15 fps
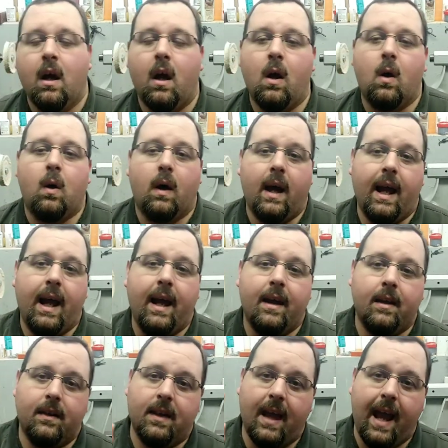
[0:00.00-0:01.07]
Oh,
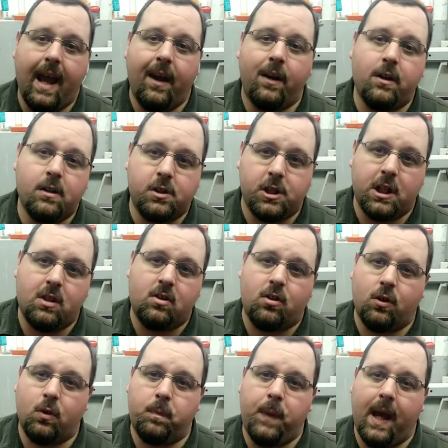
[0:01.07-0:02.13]
and the Editor
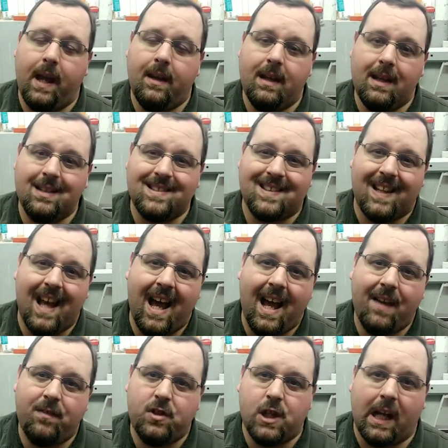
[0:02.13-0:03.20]
G2 pen is
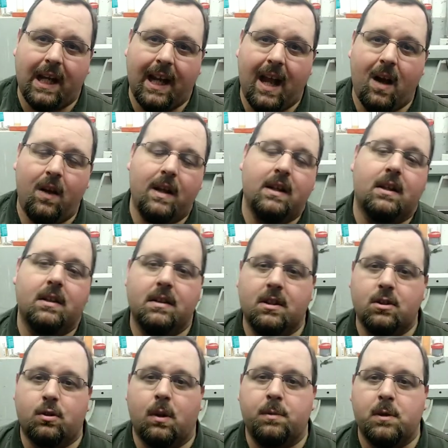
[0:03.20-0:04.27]
live. Check it out in the
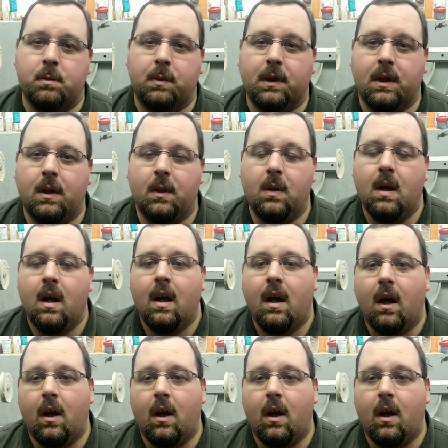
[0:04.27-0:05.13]
description below.